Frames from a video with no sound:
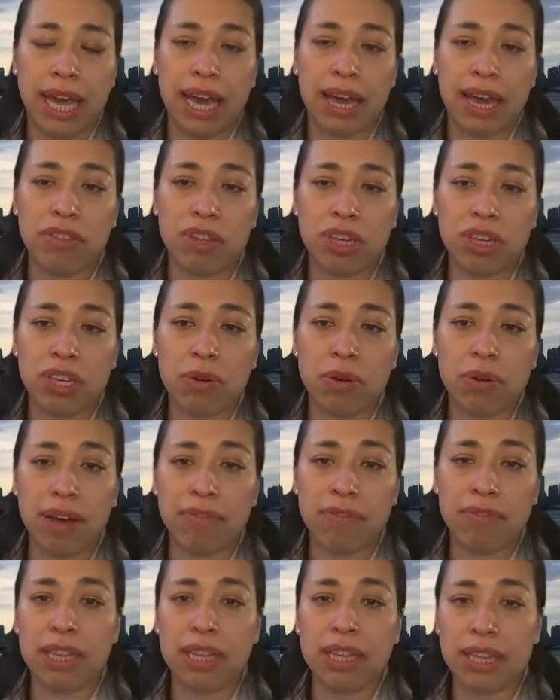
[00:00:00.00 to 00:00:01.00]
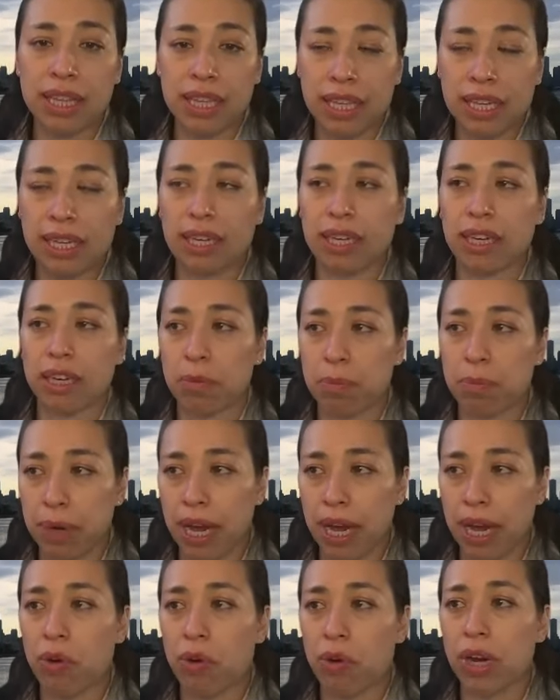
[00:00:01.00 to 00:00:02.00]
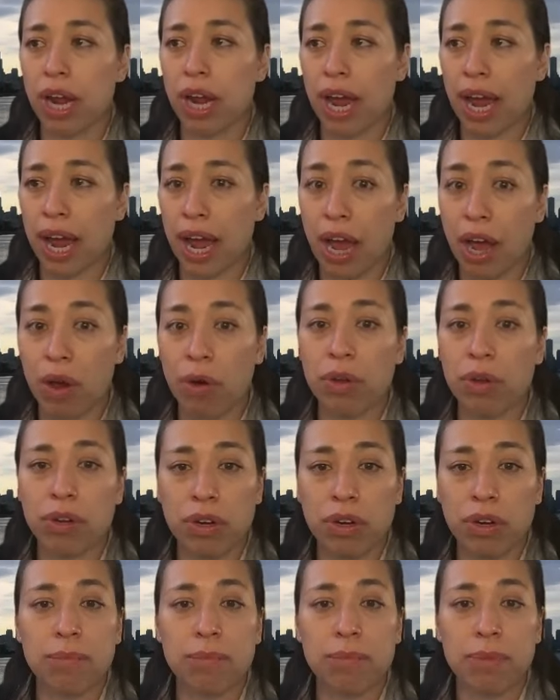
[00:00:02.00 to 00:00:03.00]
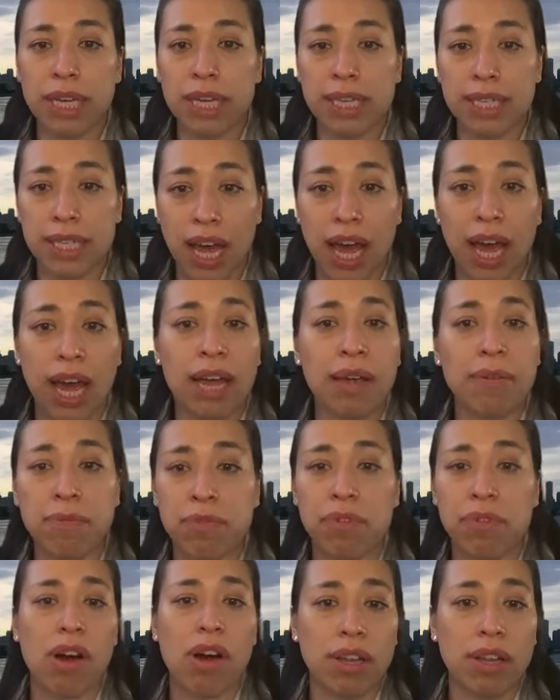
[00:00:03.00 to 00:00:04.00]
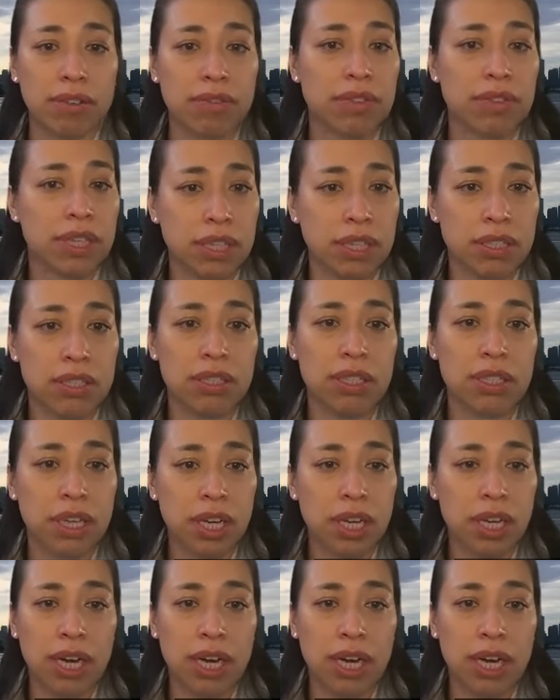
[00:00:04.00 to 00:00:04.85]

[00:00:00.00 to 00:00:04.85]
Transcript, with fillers: and then you have to think about how you're going to make time for all of this.